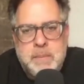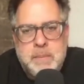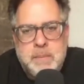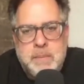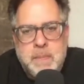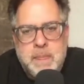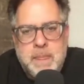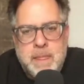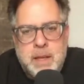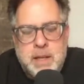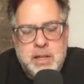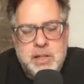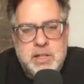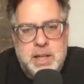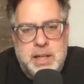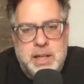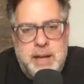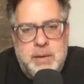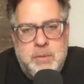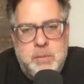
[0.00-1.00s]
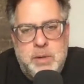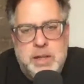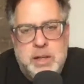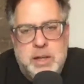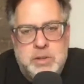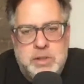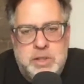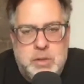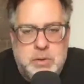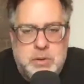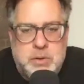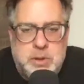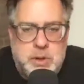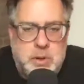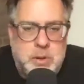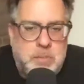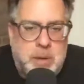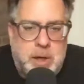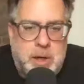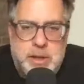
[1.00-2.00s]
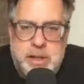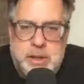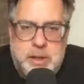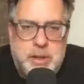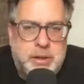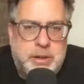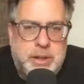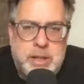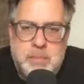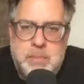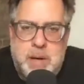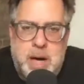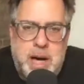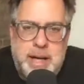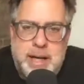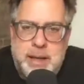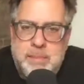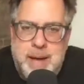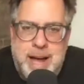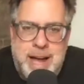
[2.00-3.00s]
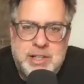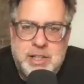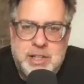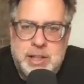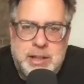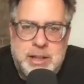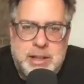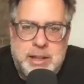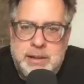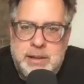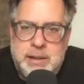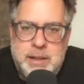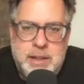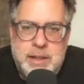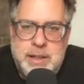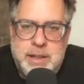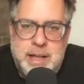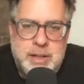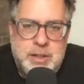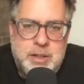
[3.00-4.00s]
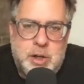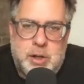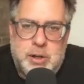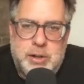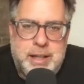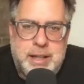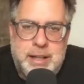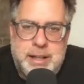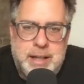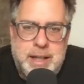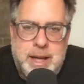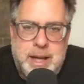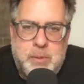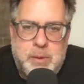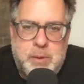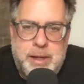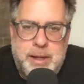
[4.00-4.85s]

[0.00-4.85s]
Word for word: Because again, we don't do third-party cookie buying, matching, and targeting that way.